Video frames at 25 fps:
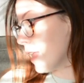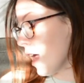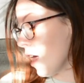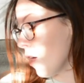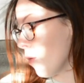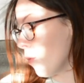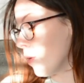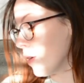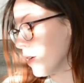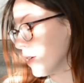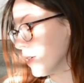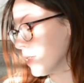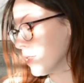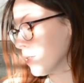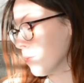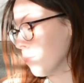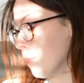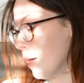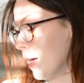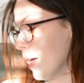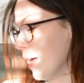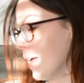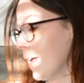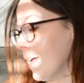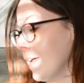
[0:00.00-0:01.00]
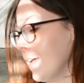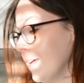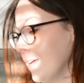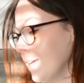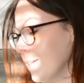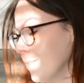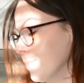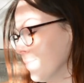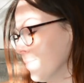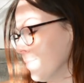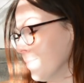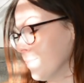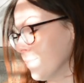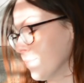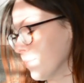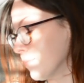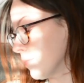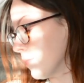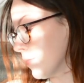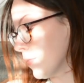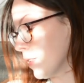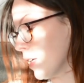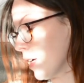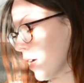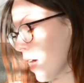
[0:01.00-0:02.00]
that was my
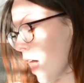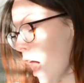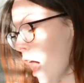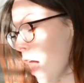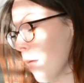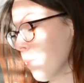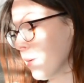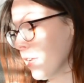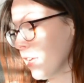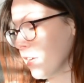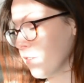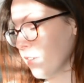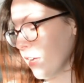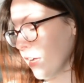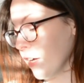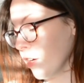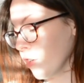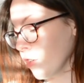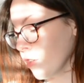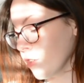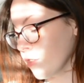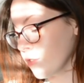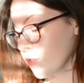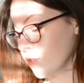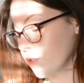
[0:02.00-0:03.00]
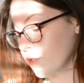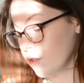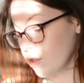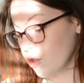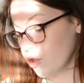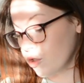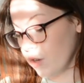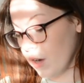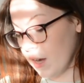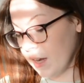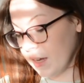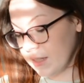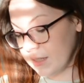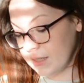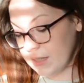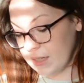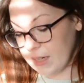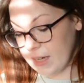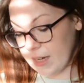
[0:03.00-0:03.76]
comedy of errors trying to